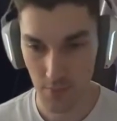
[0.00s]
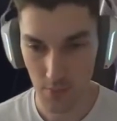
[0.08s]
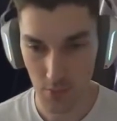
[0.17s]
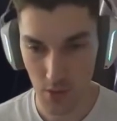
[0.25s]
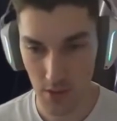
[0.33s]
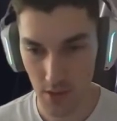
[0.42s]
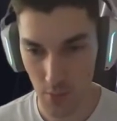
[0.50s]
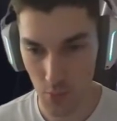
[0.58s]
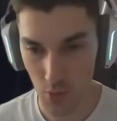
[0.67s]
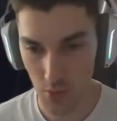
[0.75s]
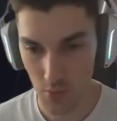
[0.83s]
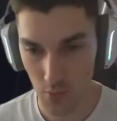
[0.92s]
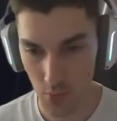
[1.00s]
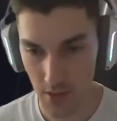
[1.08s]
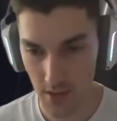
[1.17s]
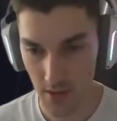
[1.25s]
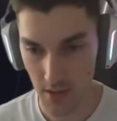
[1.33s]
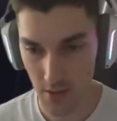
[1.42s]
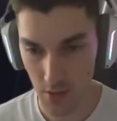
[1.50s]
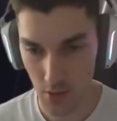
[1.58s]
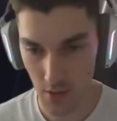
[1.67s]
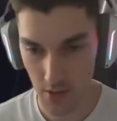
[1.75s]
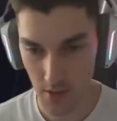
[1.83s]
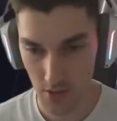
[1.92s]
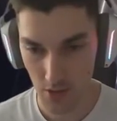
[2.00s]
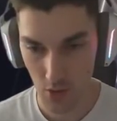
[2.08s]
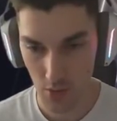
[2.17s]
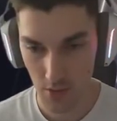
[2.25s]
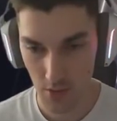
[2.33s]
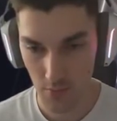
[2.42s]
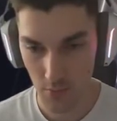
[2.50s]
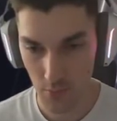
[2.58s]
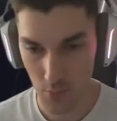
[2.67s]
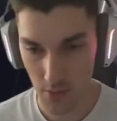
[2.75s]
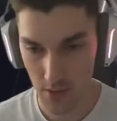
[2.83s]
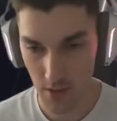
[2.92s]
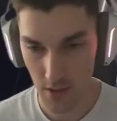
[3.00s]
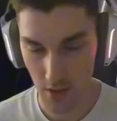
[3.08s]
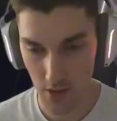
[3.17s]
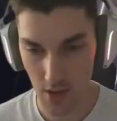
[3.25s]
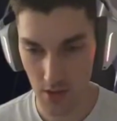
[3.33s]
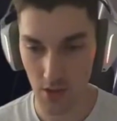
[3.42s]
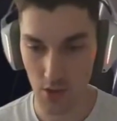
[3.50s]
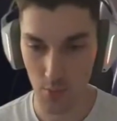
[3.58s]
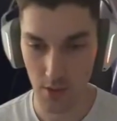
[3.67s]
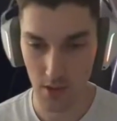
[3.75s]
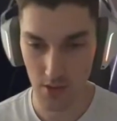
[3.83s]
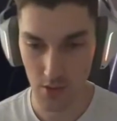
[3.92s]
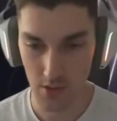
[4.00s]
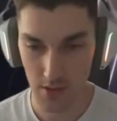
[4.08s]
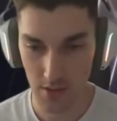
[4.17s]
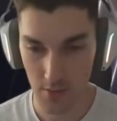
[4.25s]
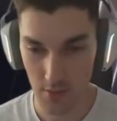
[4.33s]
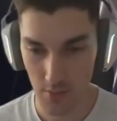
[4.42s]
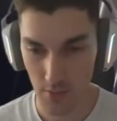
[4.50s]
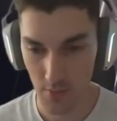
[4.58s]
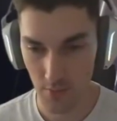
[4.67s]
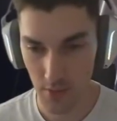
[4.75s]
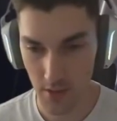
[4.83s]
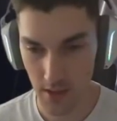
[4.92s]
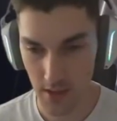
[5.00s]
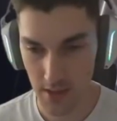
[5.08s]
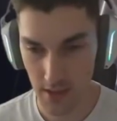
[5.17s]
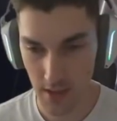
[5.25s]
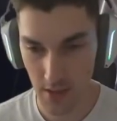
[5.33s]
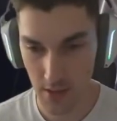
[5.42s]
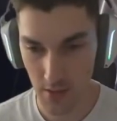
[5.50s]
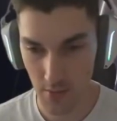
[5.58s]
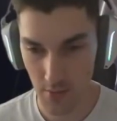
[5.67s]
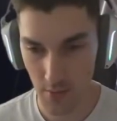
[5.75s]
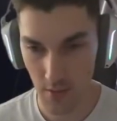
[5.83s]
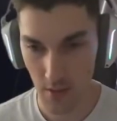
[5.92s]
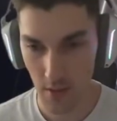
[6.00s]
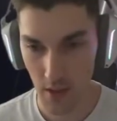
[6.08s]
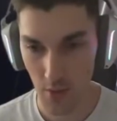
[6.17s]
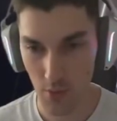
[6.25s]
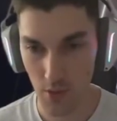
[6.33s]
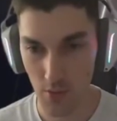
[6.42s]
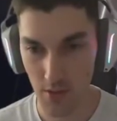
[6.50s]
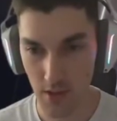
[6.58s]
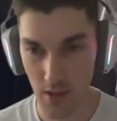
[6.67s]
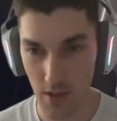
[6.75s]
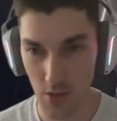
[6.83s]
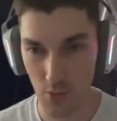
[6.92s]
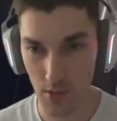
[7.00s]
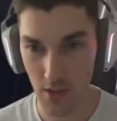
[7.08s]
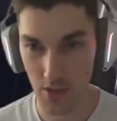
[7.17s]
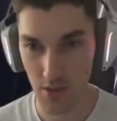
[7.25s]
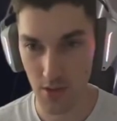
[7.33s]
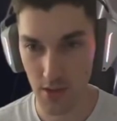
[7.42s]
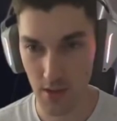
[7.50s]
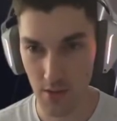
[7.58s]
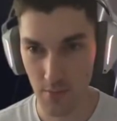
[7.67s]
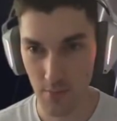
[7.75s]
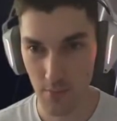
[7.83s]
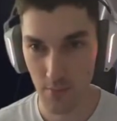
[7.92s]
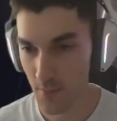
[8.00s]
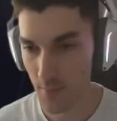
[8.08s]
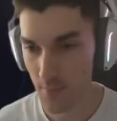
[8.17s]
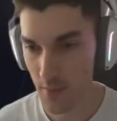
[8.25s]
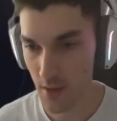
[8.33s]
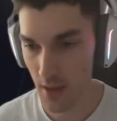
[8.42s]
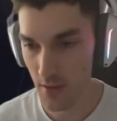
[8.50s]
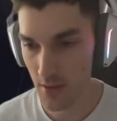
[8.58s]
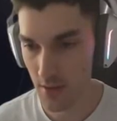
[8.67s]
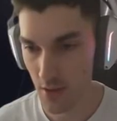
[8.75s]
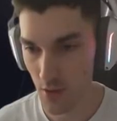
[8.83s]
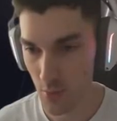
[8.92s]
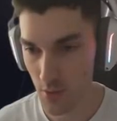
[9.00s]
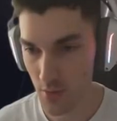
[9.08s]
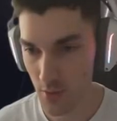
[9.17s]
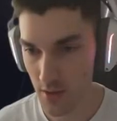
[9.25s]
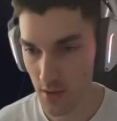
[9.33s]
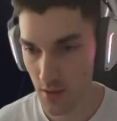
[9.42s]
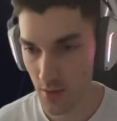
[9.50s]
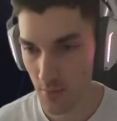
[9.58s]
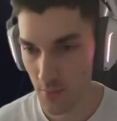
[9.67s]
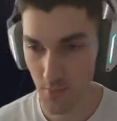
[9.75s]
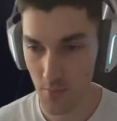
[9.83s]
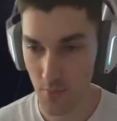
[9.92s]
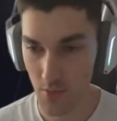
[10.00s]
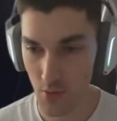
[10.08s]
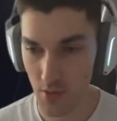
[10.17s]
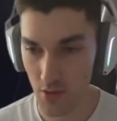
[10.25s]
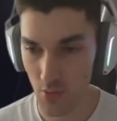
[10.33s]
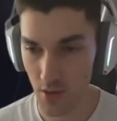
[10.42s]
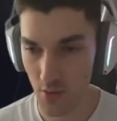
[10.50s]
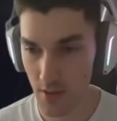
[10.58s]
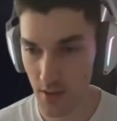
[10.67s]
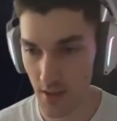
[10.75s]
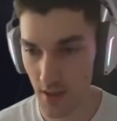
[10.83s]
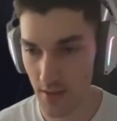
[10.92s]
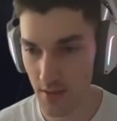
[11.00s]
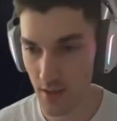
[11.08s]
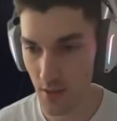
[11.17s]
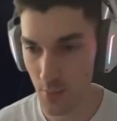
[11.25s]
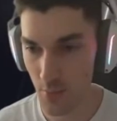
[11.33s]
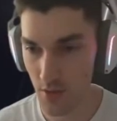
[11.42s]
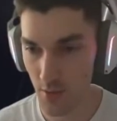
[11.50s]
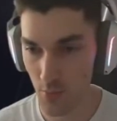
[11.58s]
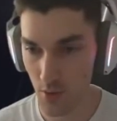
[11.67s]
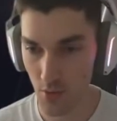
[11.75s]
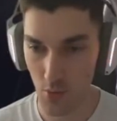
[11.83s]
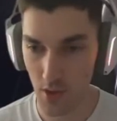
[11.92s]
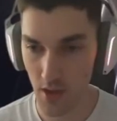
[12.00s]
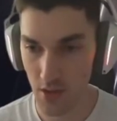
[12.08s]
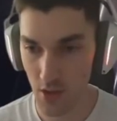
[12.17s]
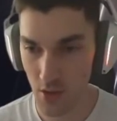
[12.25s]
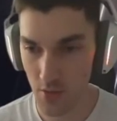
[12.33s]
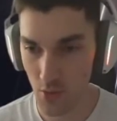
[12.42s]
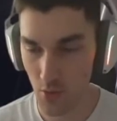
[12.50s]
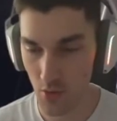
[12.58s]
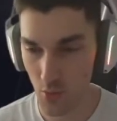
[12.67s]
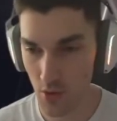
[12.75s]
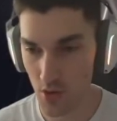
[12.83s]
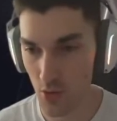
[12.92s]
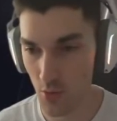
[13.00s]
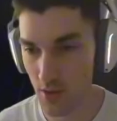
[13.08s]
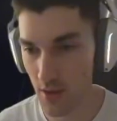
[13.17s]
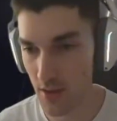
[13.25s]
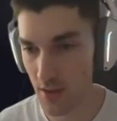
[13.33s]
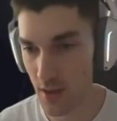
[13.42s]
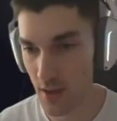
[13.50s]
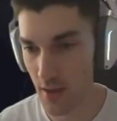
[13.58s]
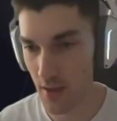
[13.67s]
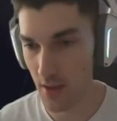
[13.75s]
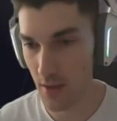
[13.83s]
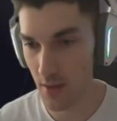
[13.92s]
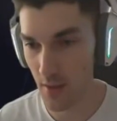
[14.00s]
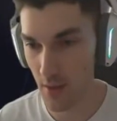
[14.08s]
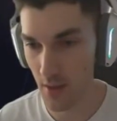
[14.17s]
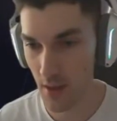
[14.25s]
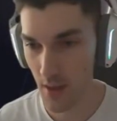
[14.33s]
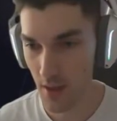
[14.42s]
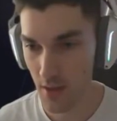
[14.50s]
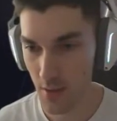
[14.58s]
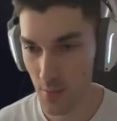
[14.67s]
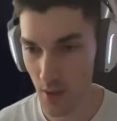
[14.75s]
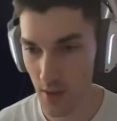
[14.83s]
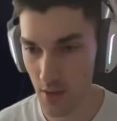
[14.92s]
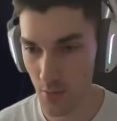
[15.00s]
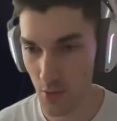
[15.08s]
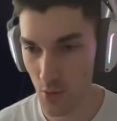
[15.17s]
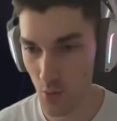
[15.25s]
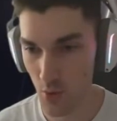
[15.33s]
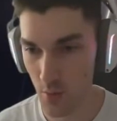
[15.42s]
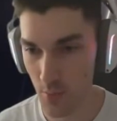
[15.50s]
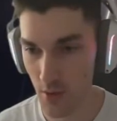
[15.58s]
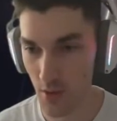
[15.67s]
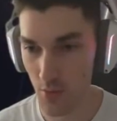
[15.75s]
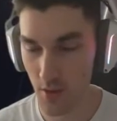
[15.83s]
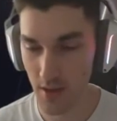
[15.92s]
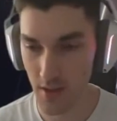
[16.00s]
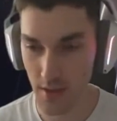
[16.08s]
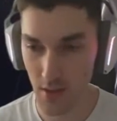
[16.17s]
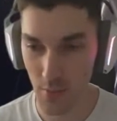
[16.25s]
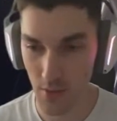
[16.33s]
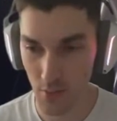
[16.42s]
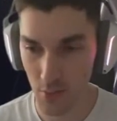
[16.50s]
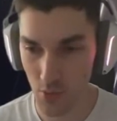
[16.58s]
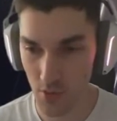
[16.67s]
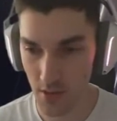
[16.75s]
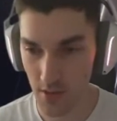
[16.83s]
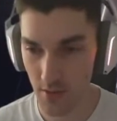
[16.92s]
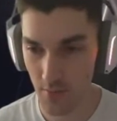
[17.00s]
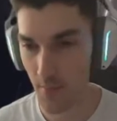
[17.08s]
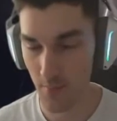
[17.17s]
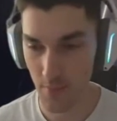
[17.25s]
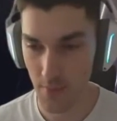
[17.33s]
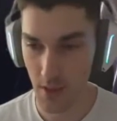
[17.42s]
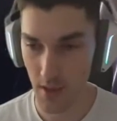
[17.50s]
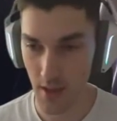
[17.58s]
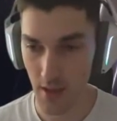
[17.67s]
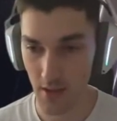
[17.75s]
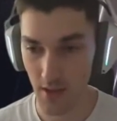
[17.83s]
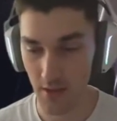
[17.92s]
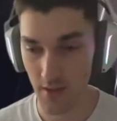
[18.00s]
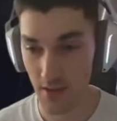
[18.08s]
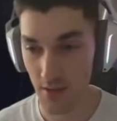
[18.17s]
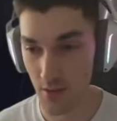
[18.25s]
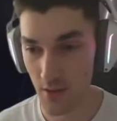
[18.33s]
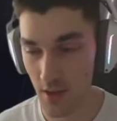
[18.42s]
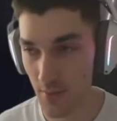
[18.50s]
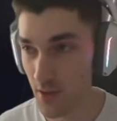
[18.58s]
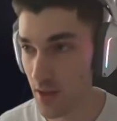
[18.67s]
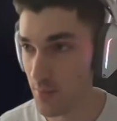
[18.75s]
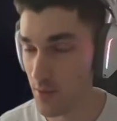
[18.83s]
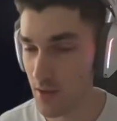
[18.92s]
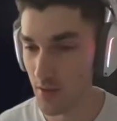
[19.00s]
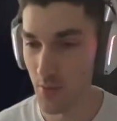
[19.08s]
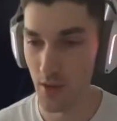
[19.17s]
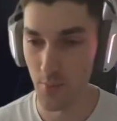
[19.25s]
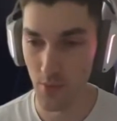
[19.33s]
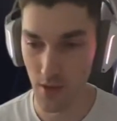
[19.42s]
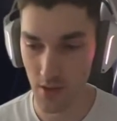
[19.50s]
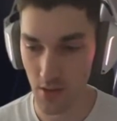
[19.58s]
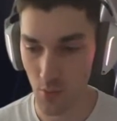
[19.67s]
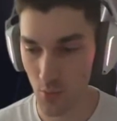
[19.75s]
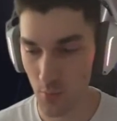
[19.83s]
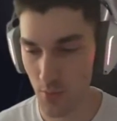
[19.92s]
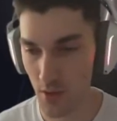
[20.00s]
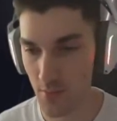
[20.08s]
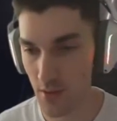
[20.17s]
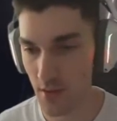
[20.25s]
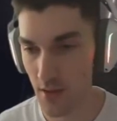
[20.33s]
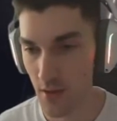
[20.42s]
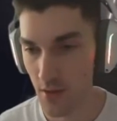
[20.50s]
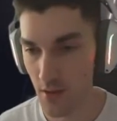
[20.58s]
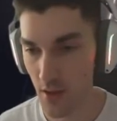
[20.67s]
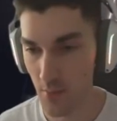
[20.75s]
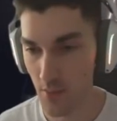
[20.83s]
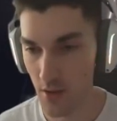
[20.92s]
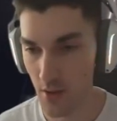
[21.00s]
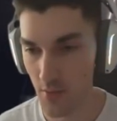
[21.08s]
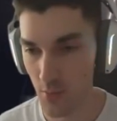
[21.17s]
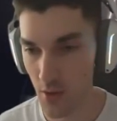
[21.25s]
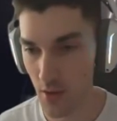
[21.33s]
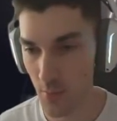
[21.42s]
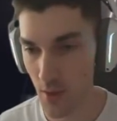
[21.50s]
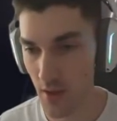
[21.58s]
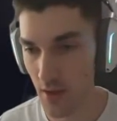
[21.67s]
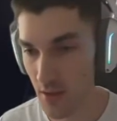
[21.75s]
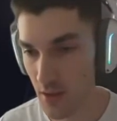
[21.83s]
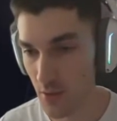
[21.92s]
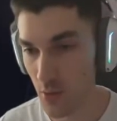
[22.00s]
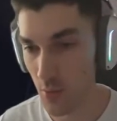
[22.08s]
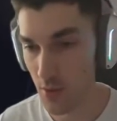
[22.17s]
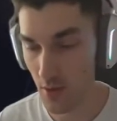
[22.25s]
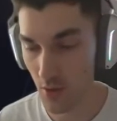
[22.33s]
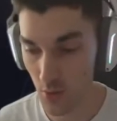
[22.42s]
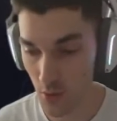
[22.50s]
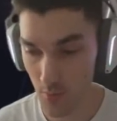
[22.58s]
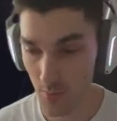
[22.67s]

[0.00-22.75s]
For example, we see that the crowd is in shorts, we see a change in open interest, funding is negative, and we don't see any liquidations yet. And the signal was right here. So the screener indicates that a possible liquidation of those who are shorting is likely, and the market will go up, liquidating them in the process. Again, it doesn't necessarily have to happen this way, because there were previous signals I observed where the market didn't always go up.